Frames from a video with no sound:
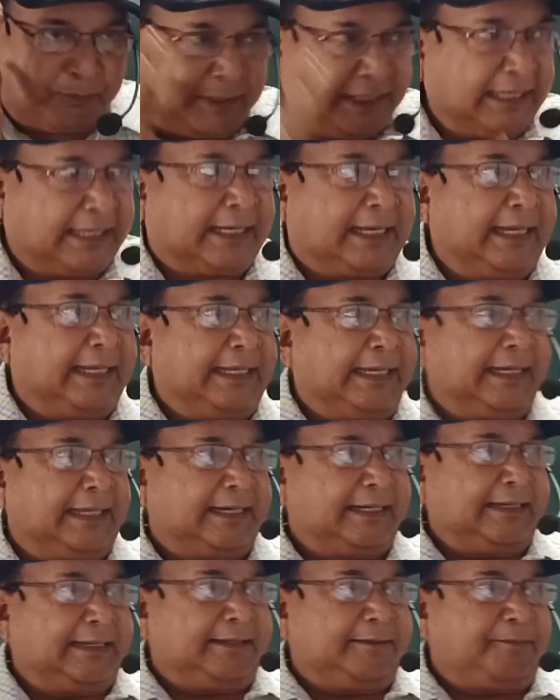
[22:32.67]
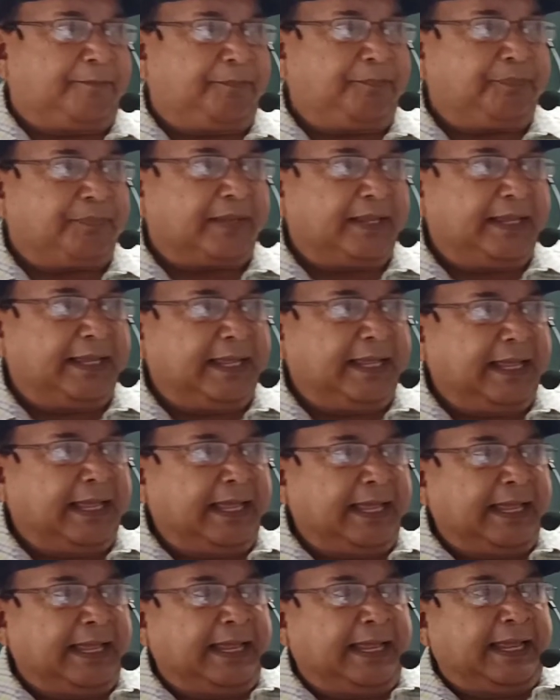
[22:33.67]
be clear
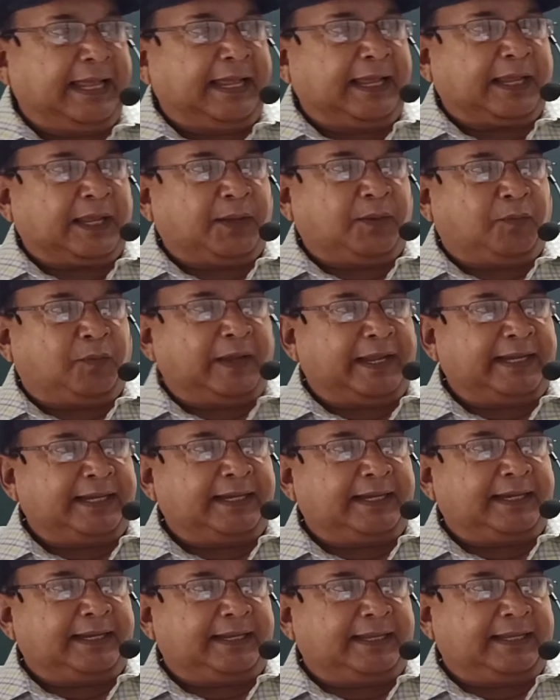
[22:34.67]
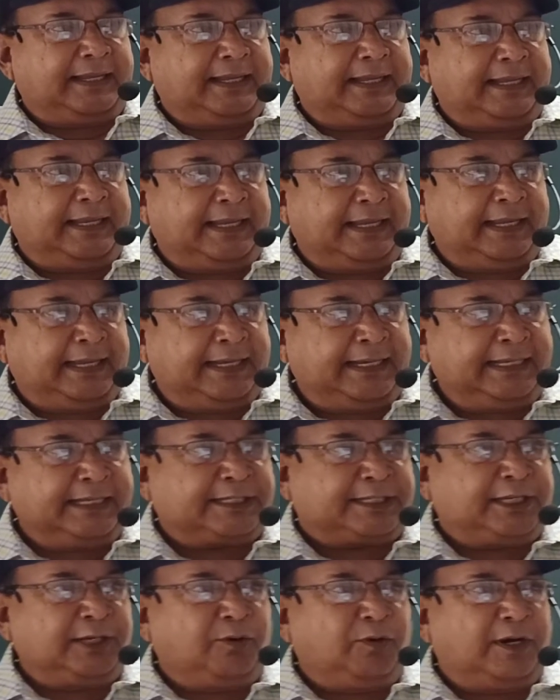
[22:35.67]
that when any
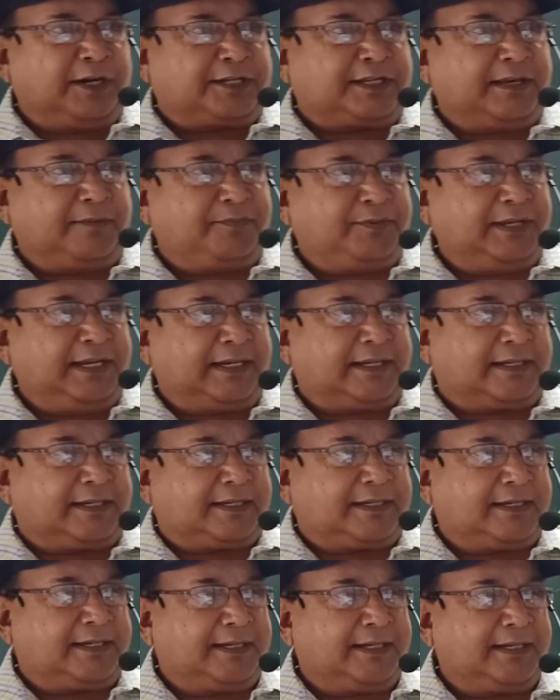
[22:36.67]
singular subject